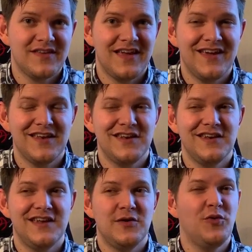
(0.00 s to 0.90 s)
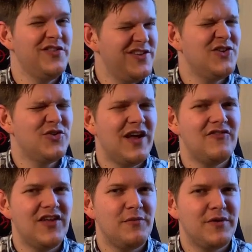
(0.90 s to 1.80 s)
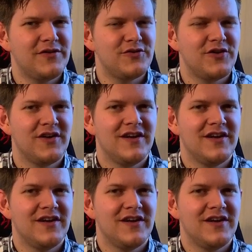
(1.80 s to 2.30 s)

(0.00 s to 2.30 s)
and what they could have done better,